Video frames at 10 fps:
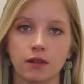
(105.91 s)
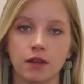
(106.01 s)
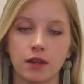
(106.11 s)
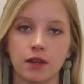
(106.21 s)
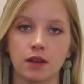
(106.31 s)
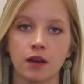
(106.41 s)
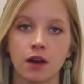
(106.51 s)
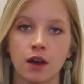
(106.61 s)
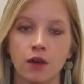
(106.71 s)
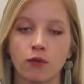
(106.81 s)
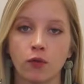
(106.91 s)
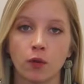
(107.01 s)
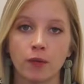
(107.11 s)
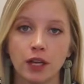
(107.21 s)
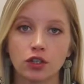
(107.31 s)
the
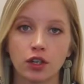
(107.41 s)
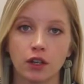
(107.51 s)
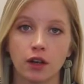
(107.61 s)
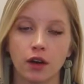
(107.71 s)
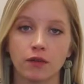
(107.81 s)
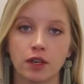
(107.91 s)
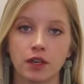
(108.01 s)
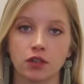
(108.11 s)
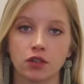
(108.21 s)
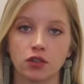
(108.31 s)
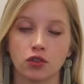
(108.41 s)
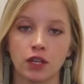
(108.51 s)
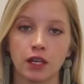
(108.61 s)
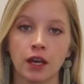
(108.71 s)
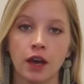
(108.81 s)
formation of the
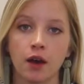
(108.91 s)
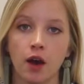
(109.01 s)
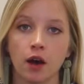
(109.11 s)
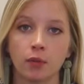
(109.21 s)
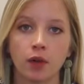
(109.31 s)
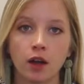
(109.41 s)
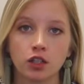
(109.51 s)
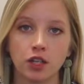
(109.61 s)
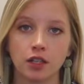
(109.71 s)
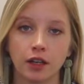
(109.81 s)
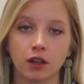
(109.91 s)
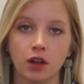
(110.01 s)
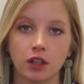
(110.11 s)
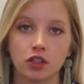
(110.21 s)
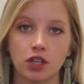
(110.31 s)
industry. Blockchain
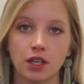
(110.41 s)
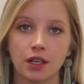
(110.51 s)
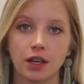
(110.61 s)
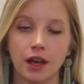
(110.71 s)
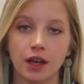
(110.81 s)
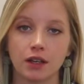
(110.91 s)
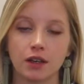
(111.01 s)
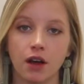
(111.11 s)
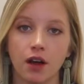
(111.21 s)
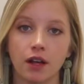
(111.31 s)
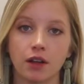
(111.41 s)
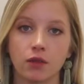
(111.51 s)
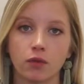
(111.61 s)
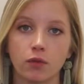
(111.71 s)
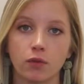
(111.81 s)
technology had not
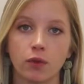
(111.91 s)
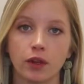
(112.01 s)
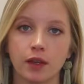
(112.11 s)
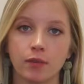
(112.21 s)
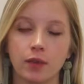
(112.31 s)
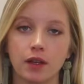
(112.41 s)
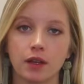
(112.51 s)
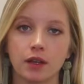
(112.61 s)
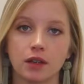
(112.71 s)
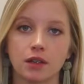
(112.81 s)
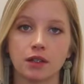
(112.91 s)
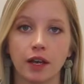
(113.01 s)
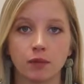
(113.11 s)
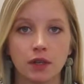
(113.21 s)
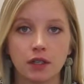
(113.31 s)
really been
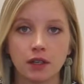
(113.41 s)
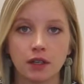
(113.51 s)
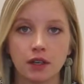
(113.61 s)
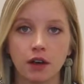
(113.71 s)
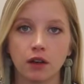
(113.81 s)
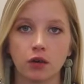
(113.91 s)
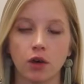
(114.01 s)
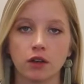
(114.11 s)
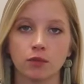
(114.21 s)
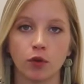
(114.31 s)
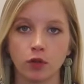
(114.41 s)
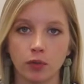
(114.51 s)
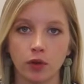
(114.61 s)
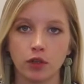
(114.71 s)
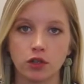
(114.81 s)
segmented across
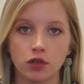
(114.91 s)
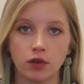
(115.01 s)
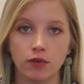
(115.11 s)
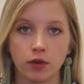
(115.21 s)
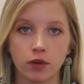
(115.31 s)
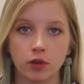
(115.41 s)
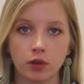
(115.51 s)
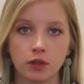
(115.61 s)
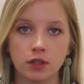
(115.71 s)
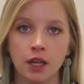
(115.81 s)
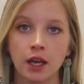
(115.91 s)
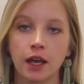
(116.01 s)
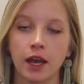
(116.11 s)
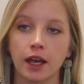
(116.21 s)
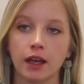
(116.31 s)
multiple industry verticals,
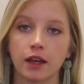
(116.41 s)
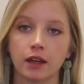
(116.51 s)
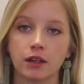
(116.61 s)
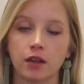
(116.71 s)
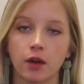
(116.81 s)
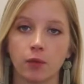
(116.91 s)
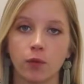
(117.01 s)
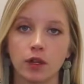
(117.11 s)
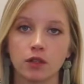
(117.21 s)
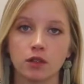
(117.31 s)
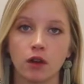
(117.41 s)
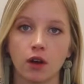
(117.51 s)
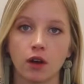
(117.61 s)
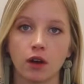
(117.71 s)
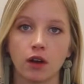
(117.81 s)
and we
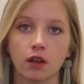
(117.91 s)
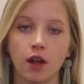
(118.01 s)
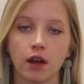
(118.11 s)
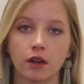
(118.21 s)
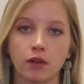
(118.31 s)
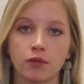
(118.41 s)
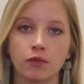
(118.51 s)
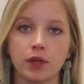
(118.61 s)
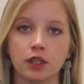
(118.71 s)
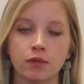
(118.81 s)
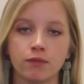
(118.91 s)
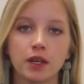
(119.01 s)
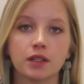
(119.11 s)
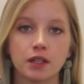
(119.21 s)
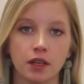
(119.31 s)
saw a lot of
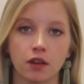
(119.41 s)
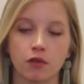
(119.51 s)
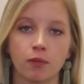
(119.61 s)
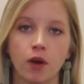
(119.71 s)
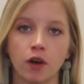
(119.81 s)
mixing of